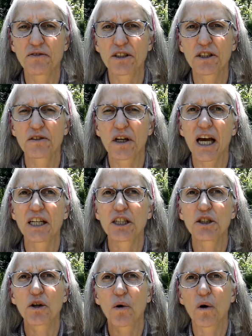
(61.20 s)
you get
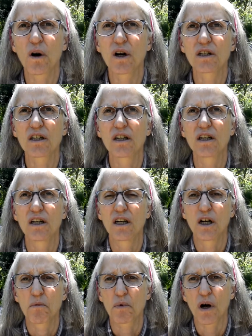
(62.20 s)
your
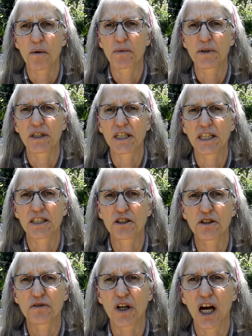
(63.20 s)
property is
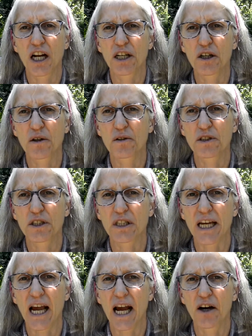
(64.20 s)
you've got to go to the
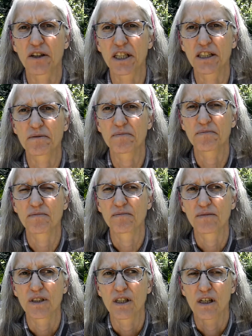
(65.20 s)
county
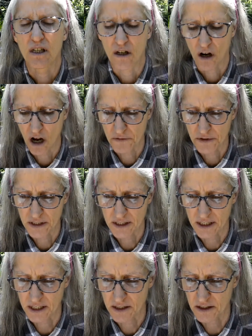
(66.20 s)

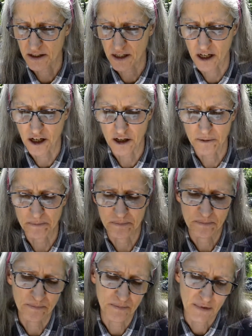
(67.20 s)
offices,
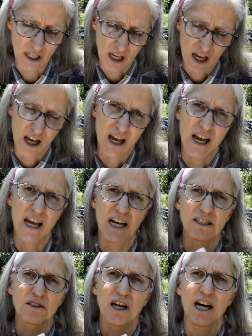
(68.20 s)

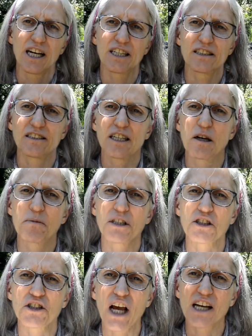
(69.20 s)
and I am in
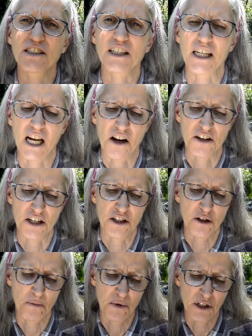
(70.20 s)
Shasta County, and
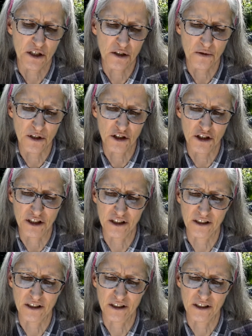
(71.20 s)
they're pretty stringent.